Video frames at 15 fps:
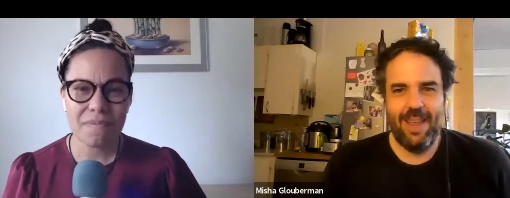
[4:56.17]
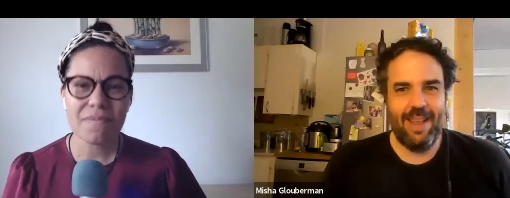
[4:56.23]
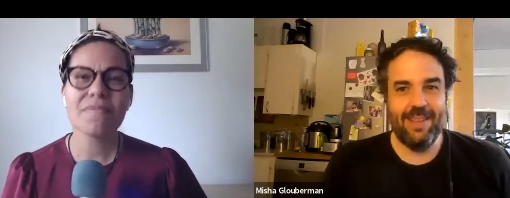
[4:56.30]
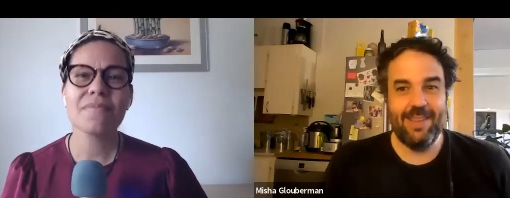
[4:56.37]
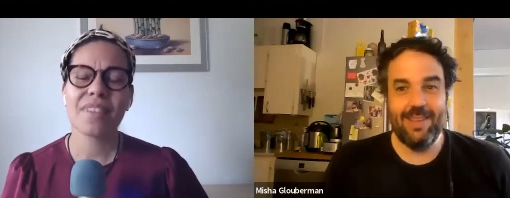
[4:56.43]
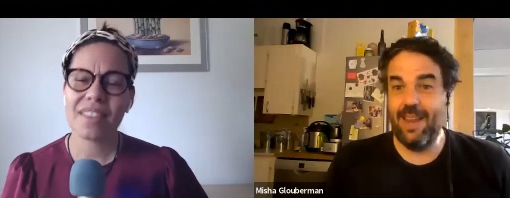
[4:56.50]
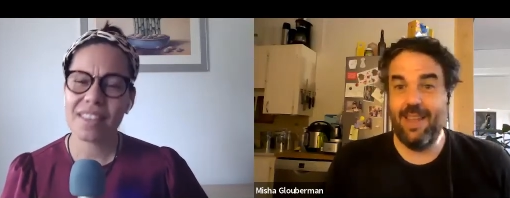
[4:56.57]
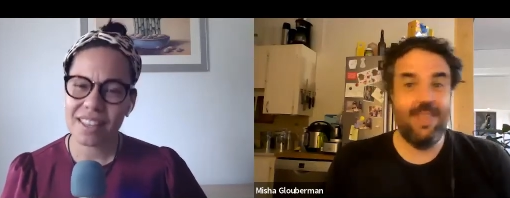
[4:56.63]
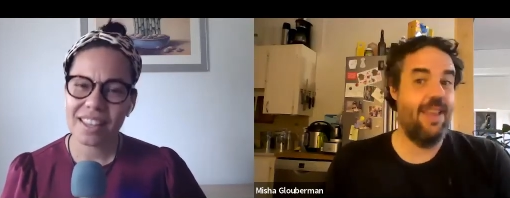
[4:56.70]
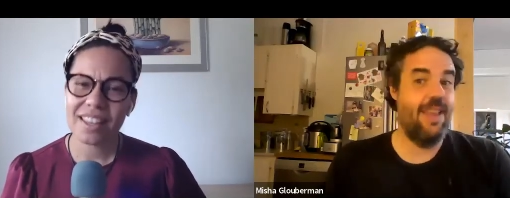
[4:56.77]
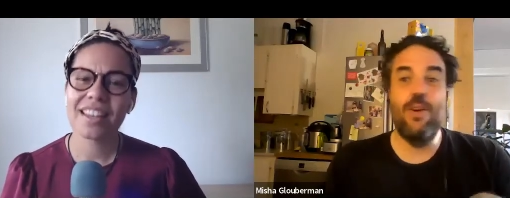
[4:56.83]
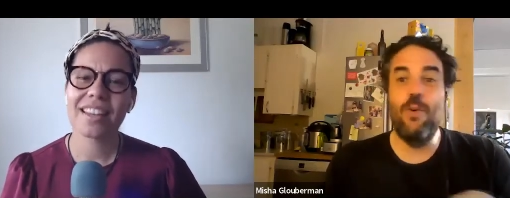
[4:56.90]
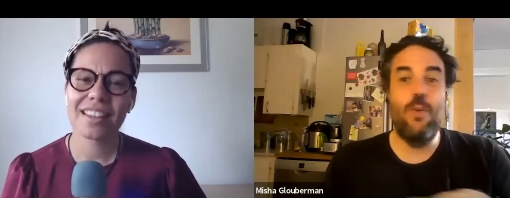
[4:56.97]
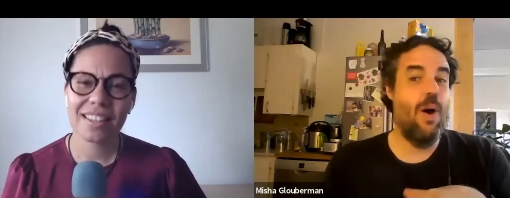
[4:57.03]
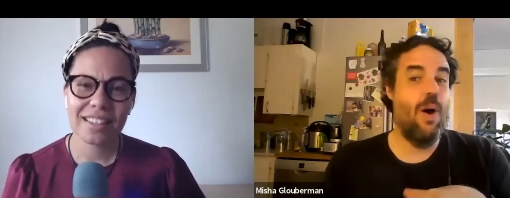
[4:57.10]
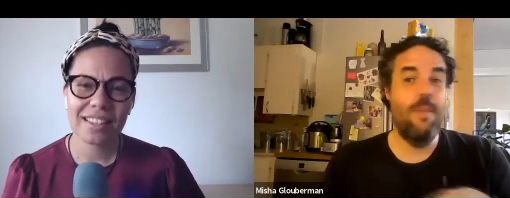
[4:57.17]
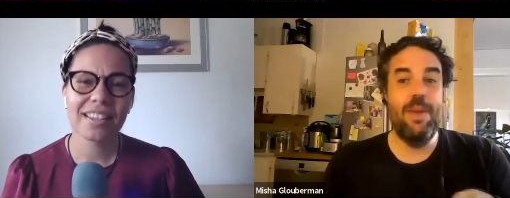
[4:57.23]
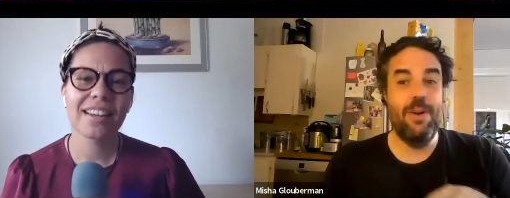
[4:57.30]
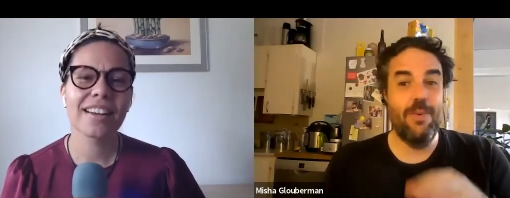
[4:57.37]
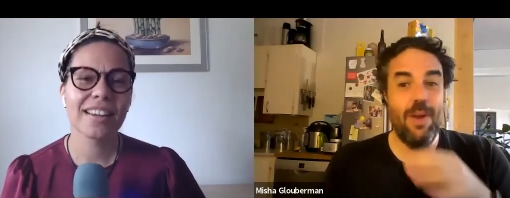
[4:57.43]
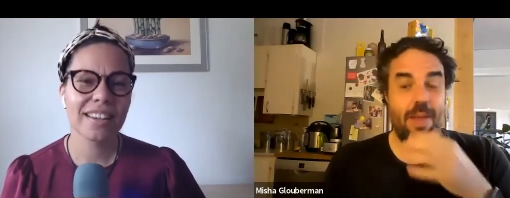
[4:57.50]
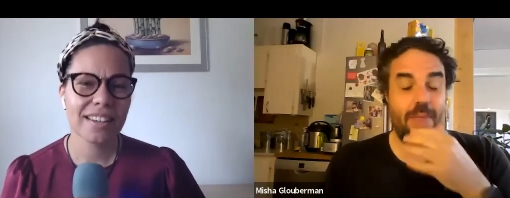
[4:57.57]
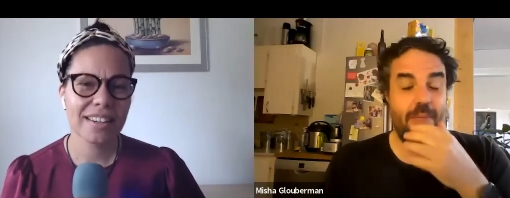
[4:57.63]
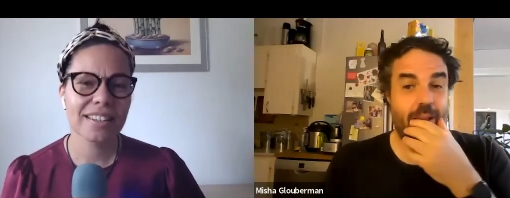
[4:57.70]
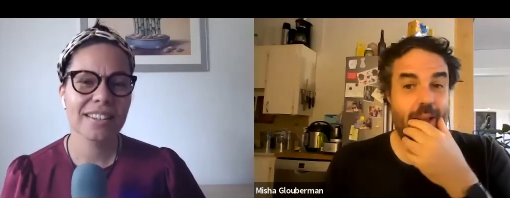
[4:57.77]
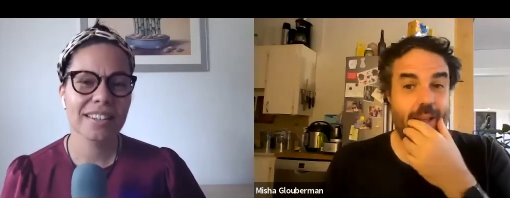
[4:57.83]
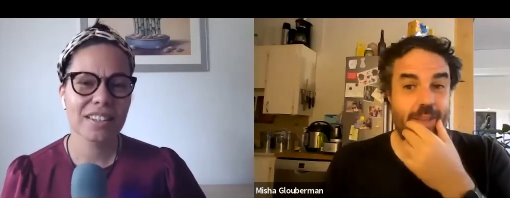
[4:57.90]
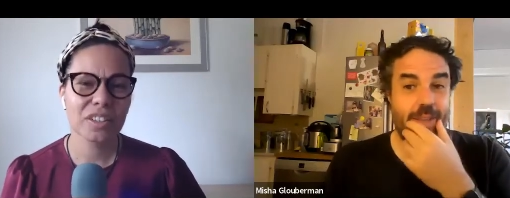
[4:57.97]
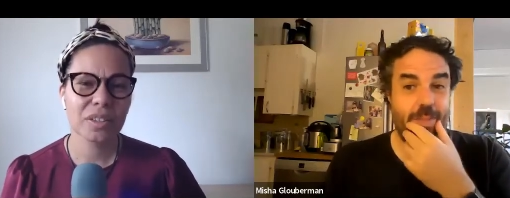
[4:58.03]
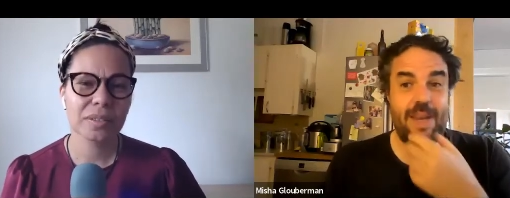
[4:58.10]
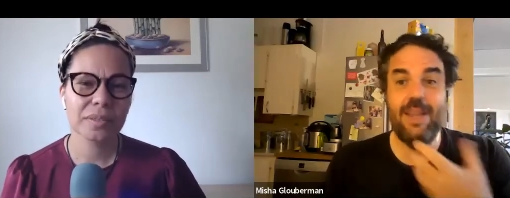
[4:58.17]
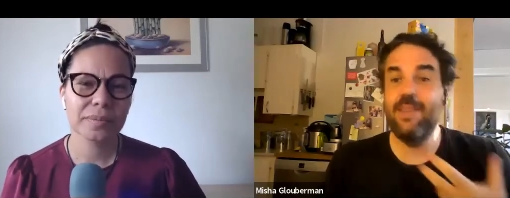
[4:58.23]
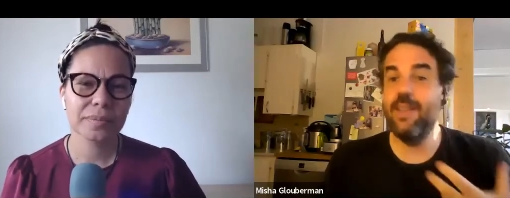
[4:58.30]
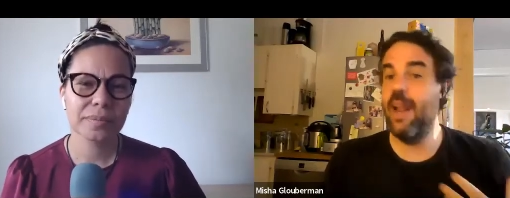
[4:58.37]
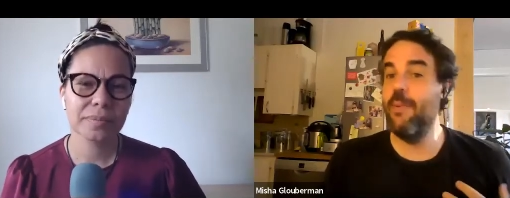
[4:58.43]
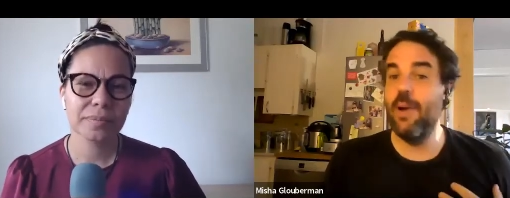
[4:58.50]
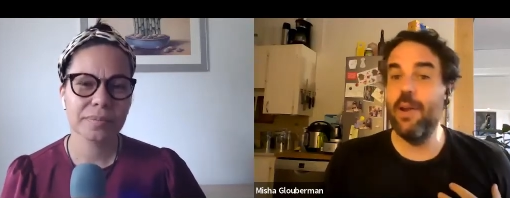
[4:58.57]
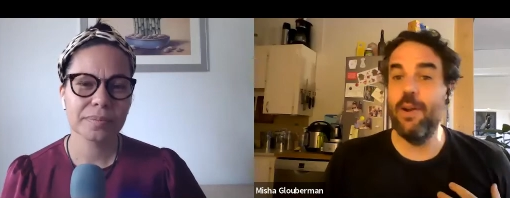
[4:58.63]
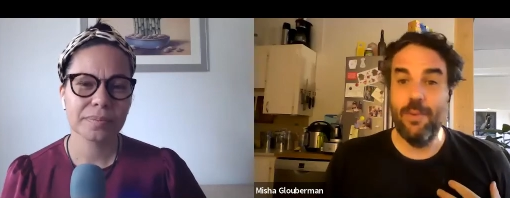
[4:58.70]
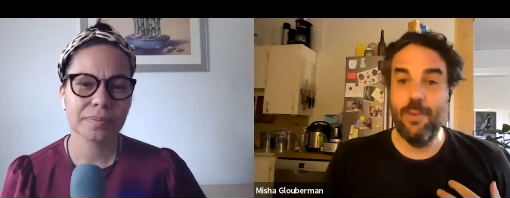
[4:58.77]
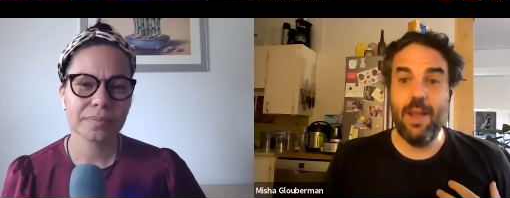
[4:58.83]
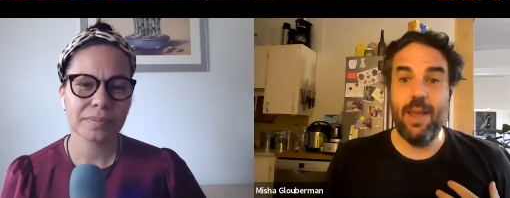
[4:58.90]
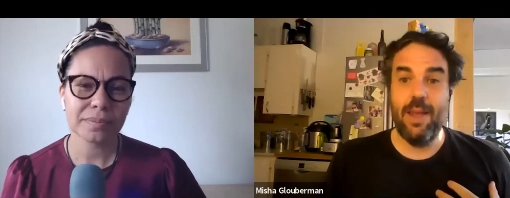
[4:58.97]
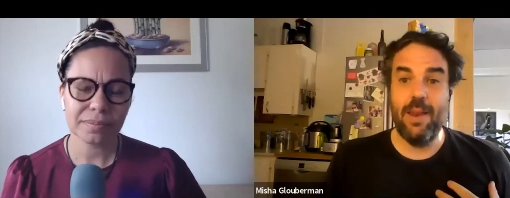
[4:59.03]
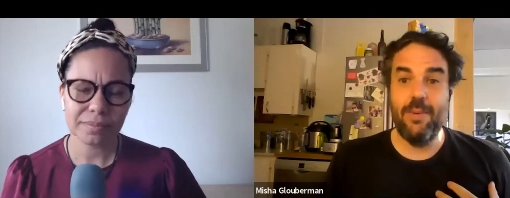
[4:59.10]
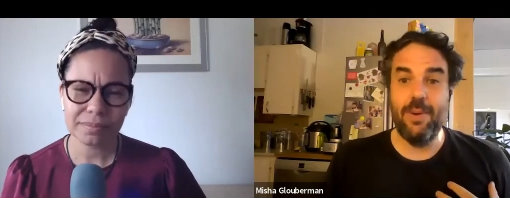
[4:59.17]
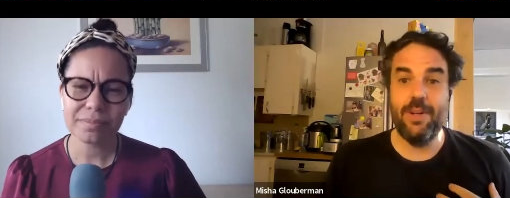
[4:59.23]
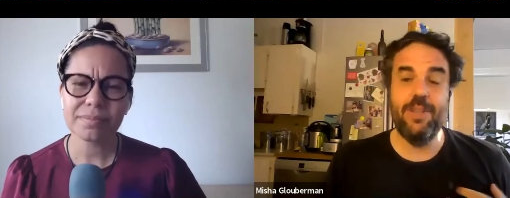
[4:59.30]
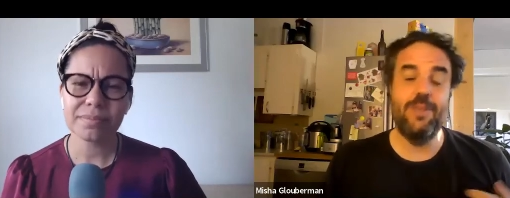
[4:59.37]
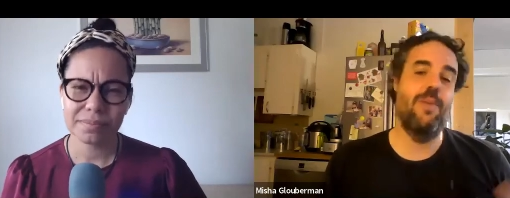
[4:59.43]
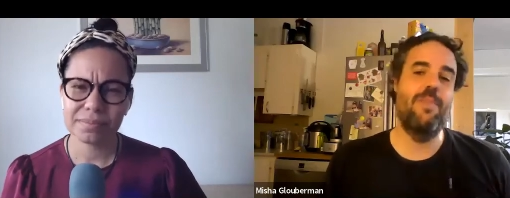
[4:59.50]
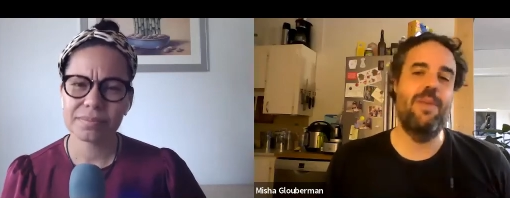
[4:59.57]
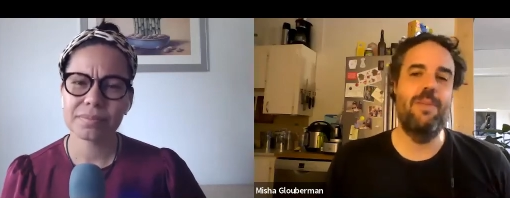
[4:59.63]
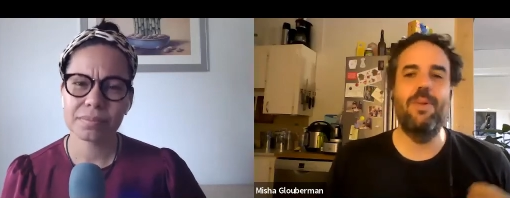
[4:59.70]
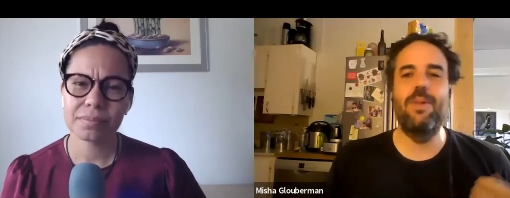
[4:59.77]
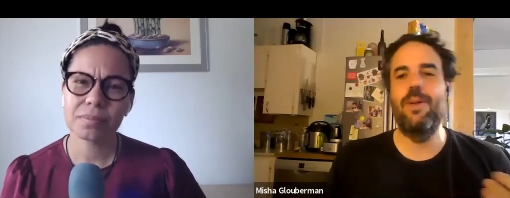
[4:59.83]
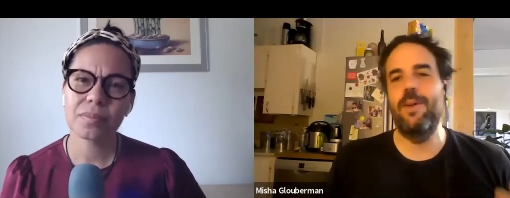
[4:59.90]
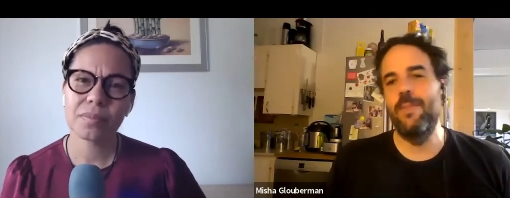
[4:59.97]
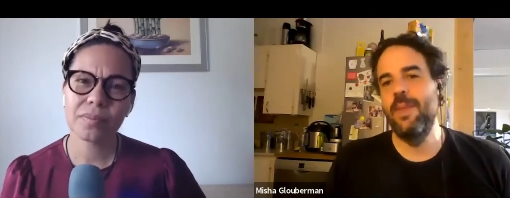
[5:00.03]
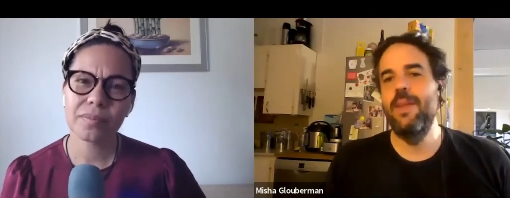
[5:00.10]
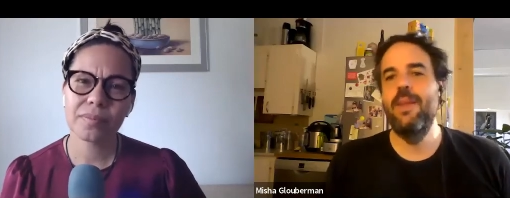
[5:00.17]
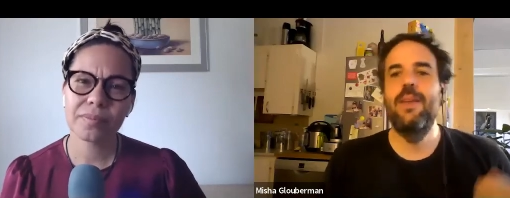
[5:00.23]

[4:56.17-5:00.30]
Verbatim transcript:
Speaker 1: It's like they don't want me to run the kinds of meetings that I want to run, which is where people are